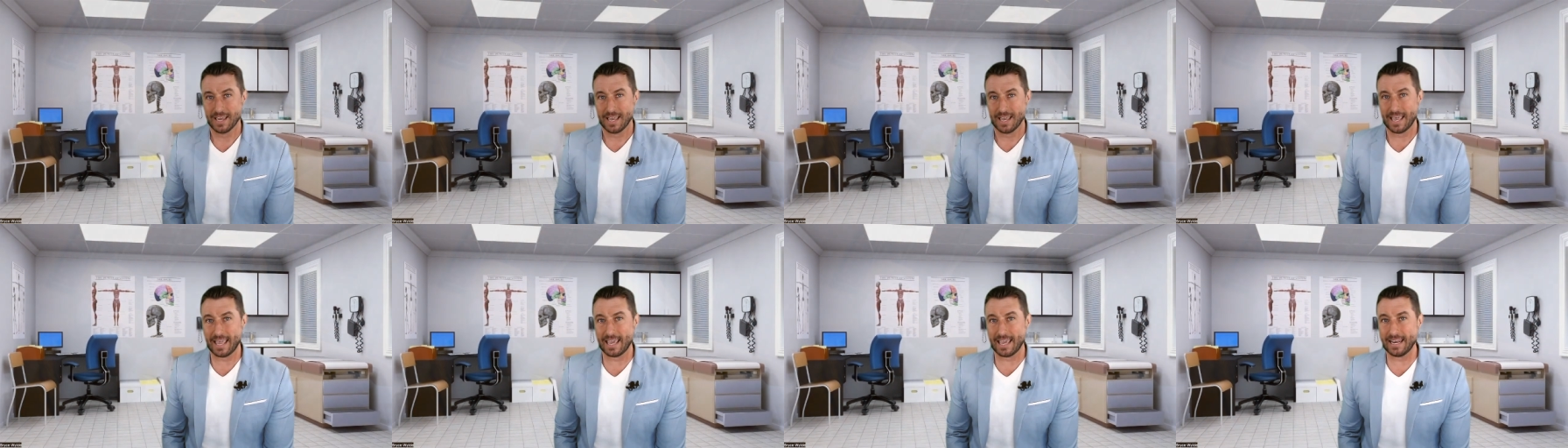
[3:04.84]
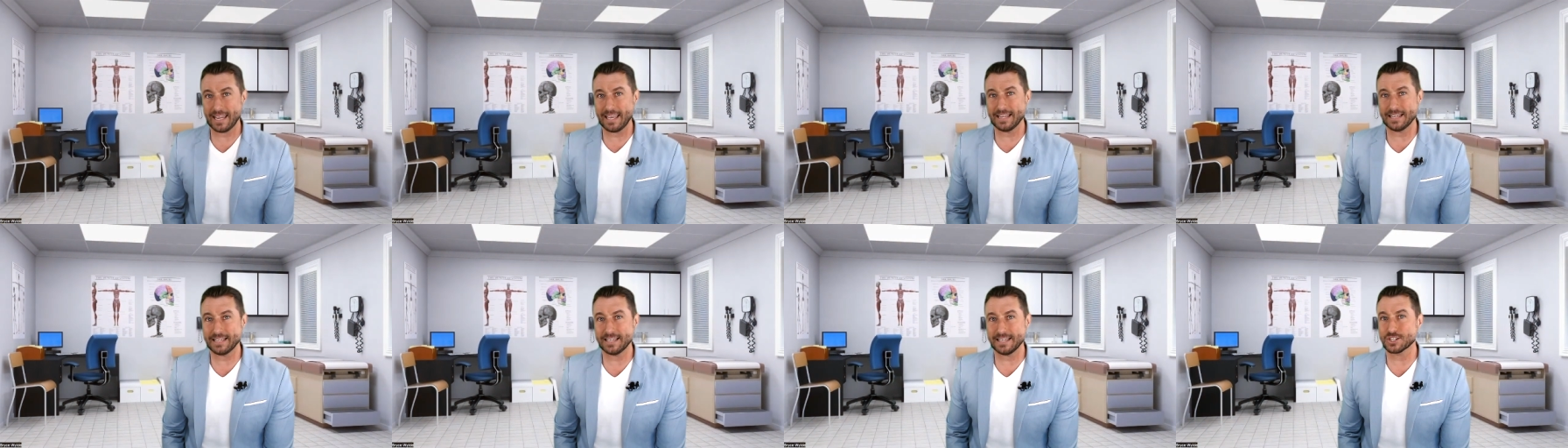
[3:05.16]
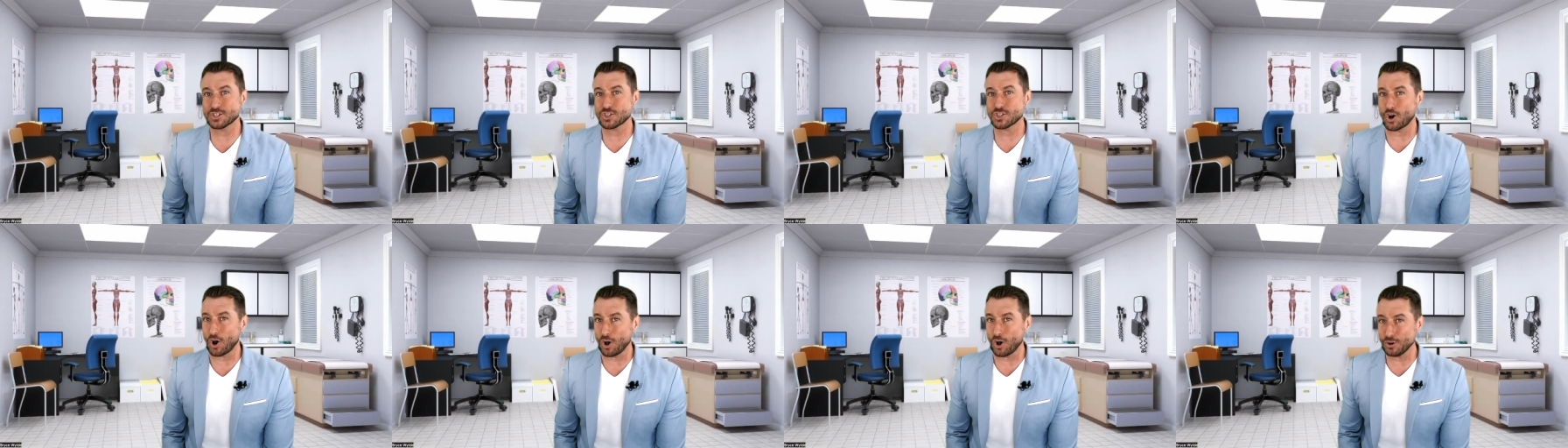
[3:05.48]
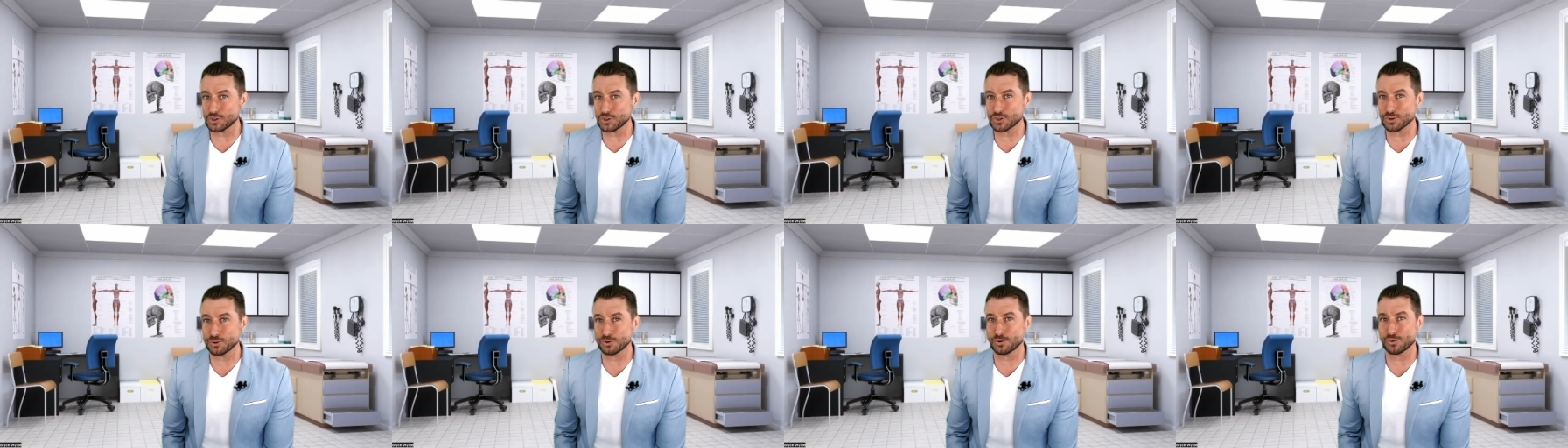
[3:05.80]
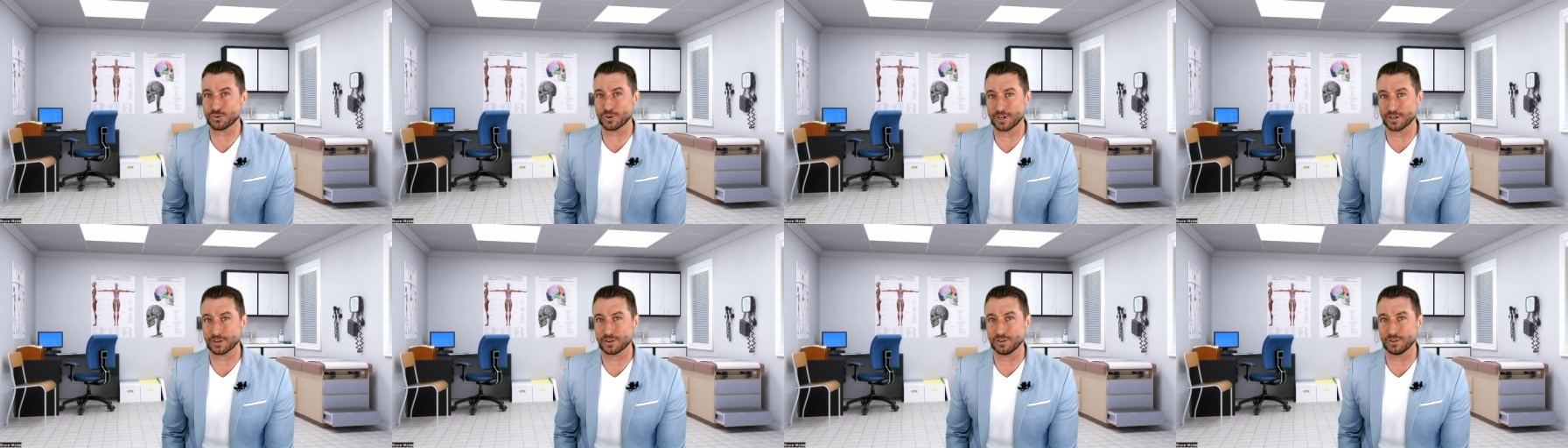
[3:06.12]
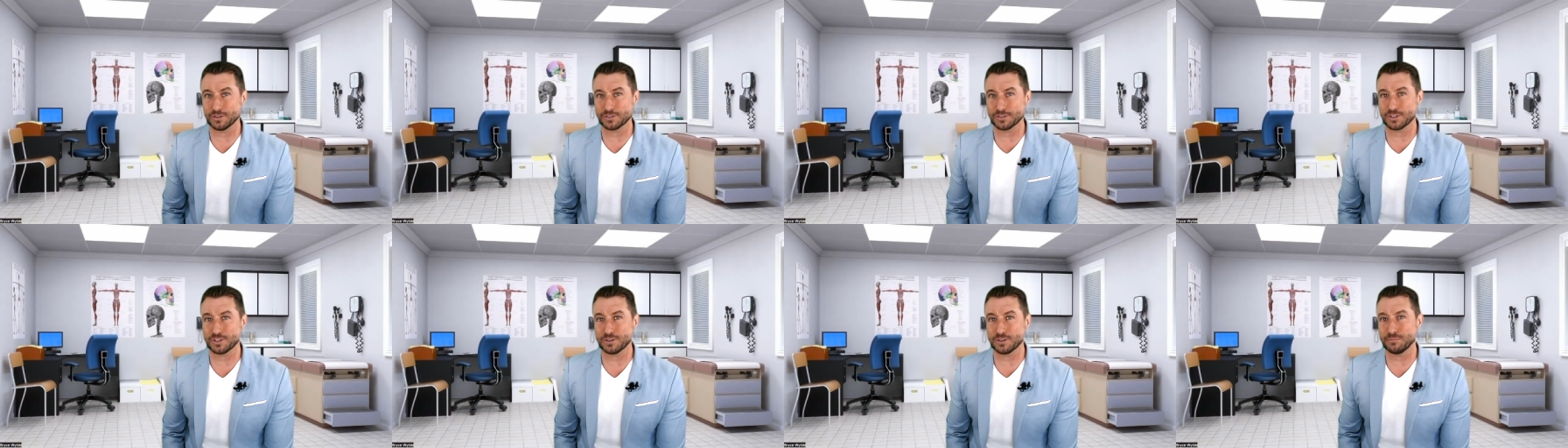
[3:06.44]
NAD is also
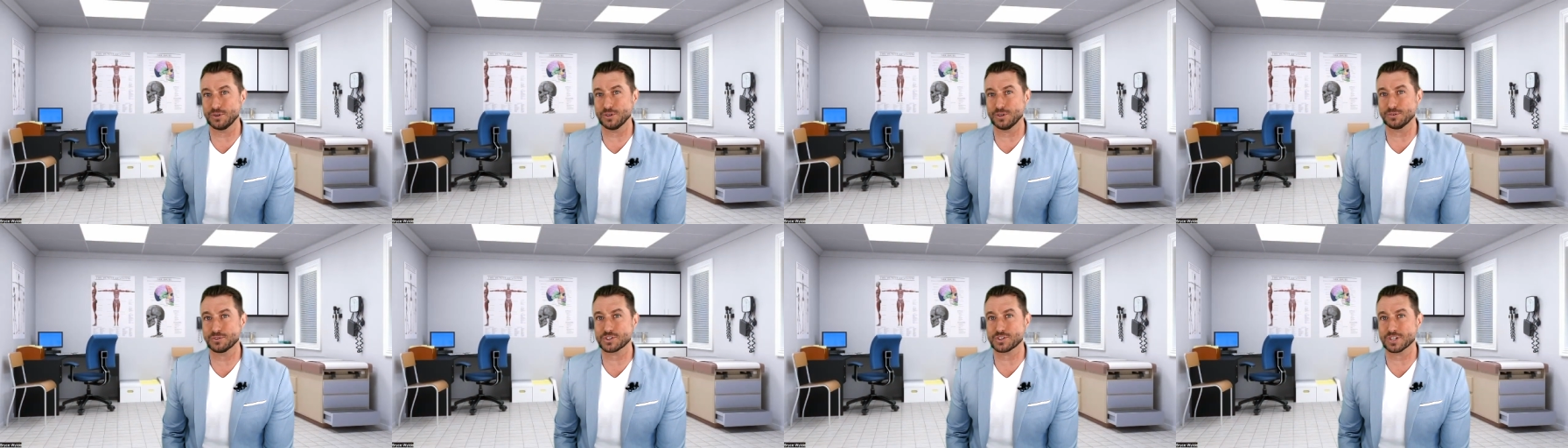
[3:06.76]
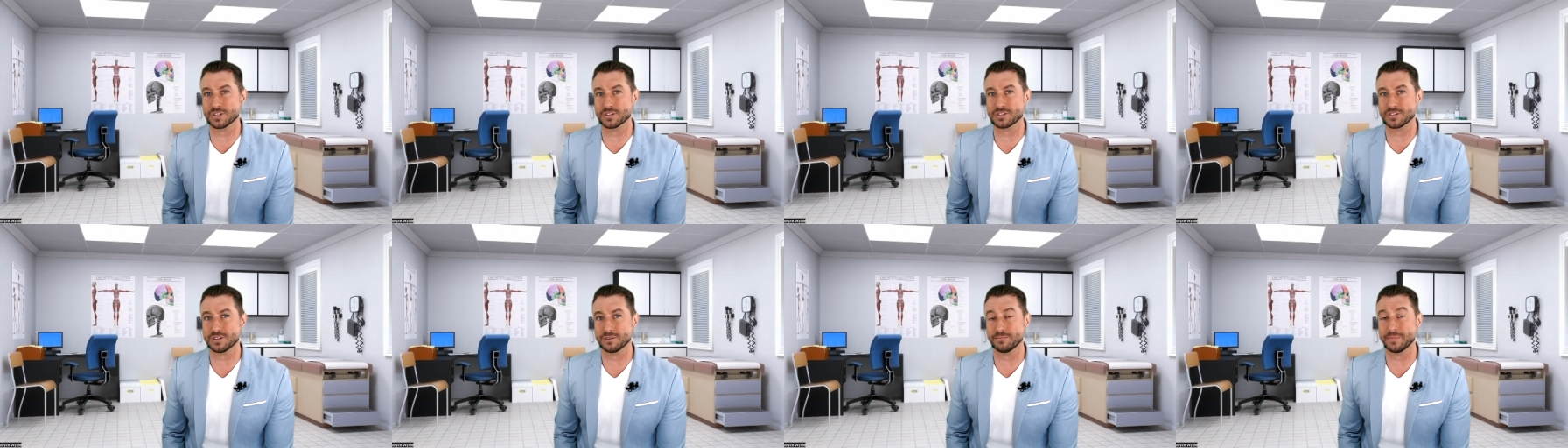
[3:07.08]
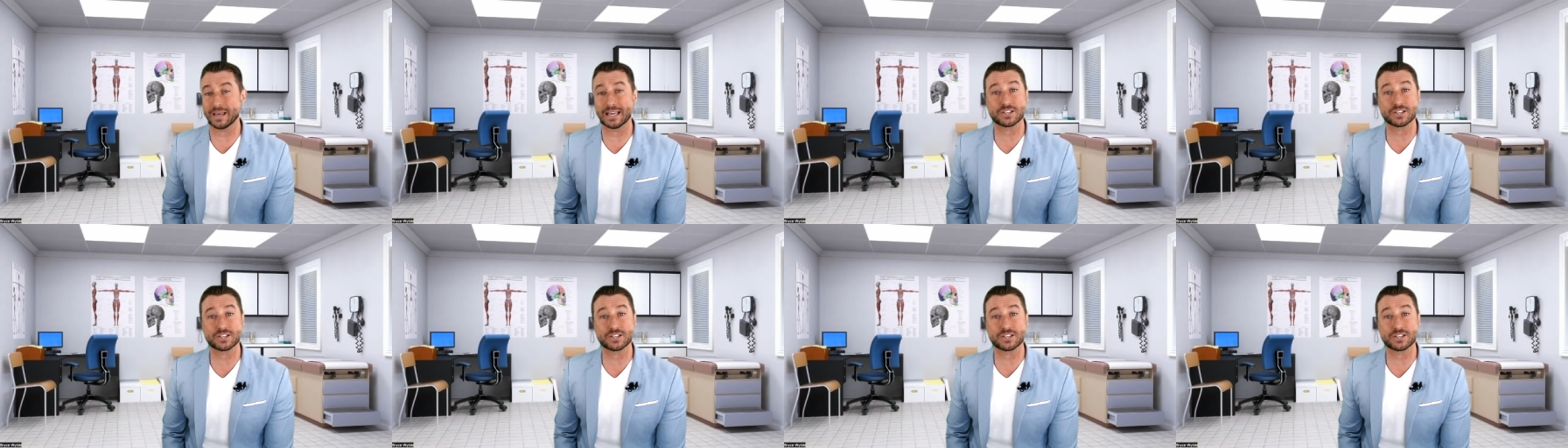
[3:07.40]
critical to the immune system